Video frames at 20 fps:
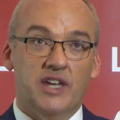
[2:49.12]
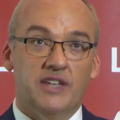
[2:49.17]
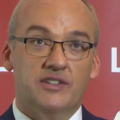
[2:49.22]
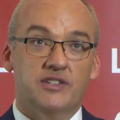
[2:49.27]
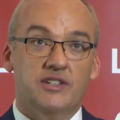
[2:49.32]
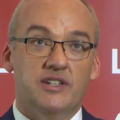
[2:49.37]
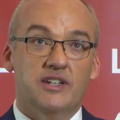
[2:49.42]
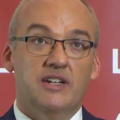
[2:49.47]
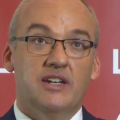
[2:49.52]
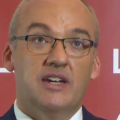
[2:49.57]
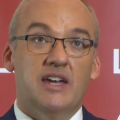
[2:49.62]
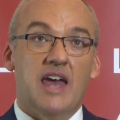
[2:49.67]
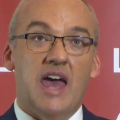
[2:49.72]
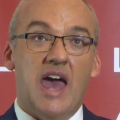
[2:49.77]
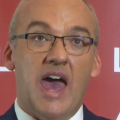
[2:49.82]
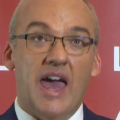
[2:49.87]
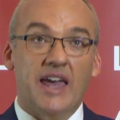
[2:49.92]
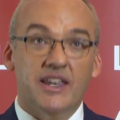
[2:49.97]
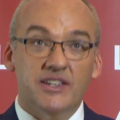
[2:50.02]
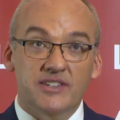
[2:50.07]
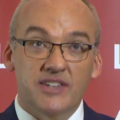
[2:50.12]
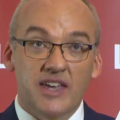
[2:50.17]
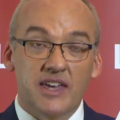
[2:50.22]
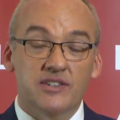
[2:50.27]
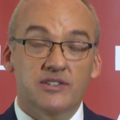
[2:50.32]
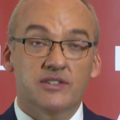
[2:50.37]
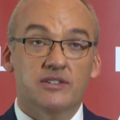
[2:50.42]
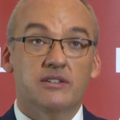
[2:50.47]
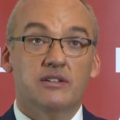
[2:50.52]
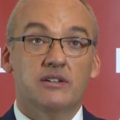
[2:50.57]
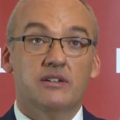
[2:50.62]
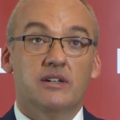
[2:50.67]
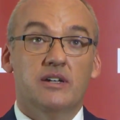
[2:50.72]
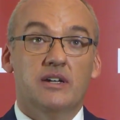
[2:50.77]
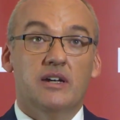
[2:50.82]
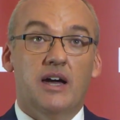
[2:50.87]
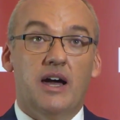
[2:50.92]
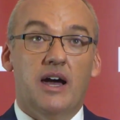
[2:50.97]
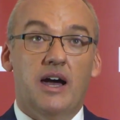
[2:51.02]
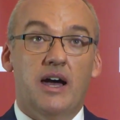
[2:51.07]
Foley appointed Jodi
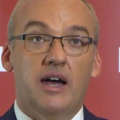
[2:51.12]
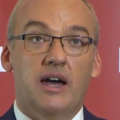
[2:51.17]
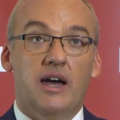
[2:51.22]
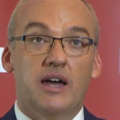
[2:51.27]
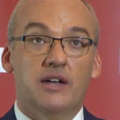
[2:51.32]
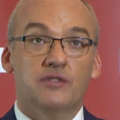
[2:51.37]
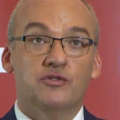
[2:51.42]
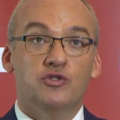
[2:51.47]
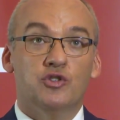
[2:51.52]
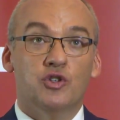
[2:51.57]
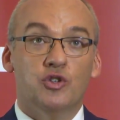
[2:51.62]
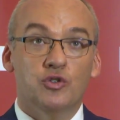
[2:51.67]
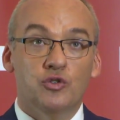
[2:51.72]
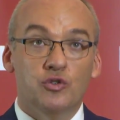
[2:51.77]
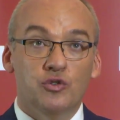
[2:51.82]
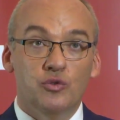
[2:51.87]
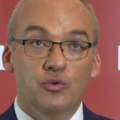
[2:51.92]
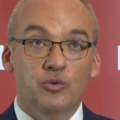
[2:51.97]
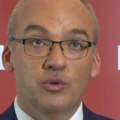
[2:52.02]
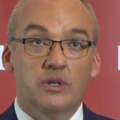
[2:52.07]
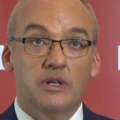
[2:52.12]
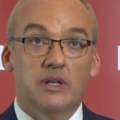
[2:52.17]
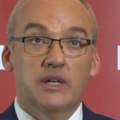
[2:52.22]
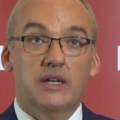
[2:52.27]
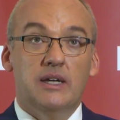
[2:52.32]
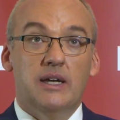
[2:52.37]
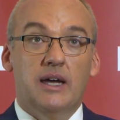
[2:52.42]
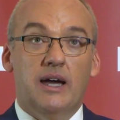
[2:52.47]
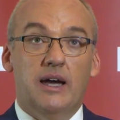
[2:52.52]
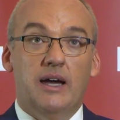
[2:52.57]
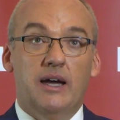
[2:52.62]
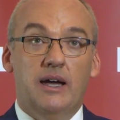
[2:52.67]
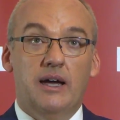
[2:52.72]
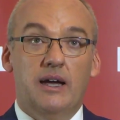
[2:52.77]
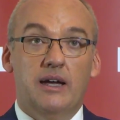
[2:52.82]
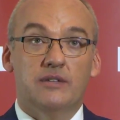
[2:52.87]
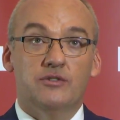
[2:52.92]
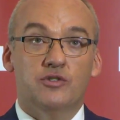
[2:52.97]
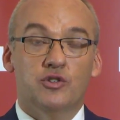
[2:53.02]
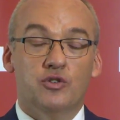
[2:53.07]
Mckay to the Shadow Ministry as
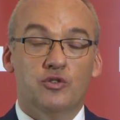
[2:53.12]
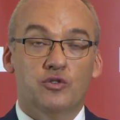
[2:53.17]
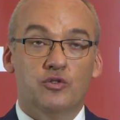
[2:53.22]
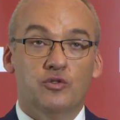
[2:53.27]
Opposition